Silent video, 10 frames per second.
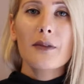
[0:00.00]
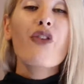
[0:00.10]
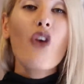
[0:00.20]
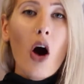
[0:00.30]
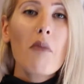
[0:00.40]

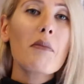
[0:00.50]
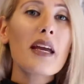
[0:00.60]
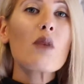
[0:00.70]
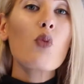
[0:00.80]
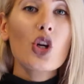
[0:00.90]
From
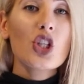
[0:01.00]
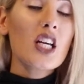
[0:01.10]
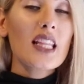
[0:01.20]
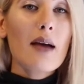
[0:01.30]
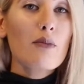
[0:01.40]
me
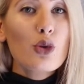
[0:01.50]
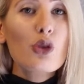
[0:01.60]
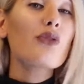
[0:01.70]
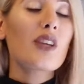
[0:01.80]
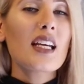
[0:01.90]
watching that
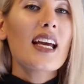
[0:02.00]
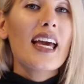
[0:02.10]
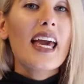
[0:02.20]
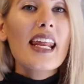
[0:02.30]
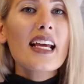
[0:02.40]
movie,
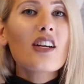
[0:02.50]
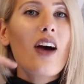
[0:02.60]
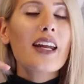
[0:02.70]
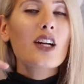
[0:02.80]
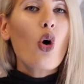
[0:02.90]
it
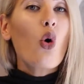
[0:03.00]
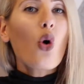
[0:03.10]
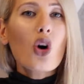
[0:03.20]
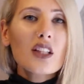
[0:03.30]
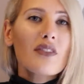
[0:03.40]
ignited
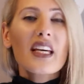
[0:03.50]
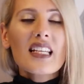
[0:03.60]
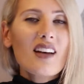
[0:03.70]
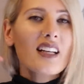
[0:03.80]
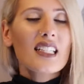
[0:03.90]
all of
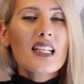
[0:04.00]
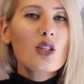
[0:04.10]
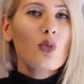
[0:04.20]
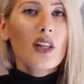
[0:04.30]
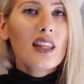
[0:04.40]
these
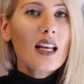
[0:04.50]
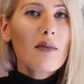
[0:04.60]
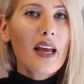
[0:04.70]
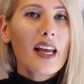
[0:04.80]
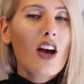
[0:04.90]
ideas within
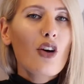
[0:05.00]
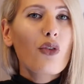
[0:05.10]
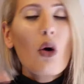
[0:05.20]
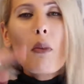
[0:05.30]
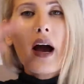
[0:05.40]
me
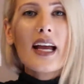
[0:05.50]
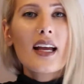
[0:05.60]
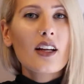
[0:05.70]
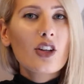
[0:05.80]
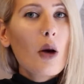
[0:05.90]
for
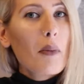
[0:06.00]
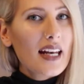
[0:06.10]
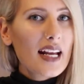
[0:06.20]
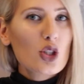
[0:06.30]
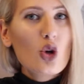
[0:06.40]
not my
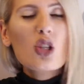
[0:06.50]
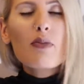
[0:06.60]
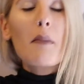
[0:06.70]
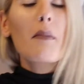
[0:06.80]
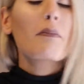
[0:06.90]
next course,
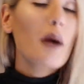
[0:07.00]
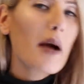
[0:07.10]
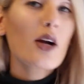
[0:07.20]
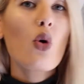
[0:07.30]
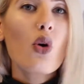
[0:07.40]
but
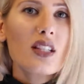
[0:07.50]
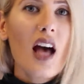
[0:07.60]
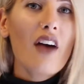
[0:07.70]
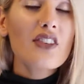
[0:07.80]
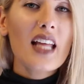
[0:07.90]
my course
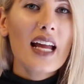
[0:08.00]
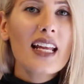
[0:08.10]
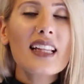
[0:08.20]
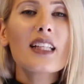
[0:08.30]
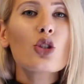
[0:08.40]
after that.
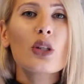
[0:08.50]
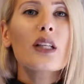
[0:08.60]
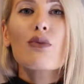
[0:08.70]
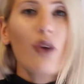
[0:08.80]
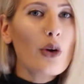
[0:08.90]
It
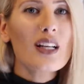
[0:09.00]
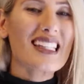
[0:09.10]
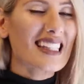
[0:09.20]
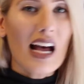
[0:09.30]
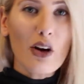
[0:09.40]
literally wrote
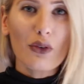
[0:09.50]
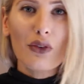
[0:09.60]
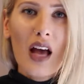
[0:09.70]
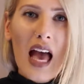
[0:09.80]
itself.